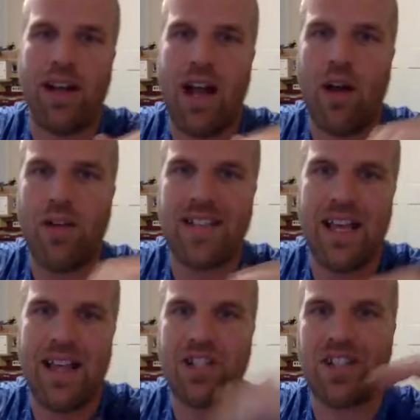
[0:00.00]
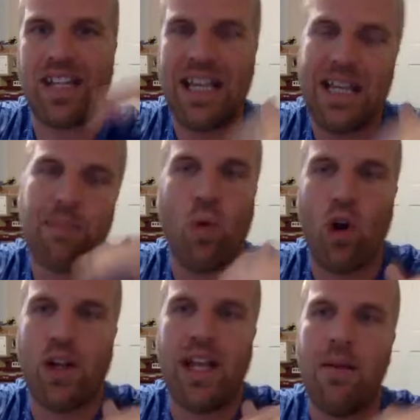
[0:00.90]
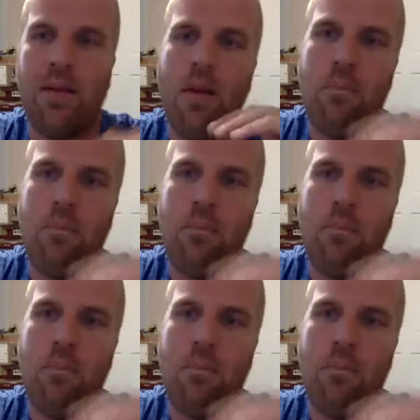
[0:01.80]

I always say that. Just keep working,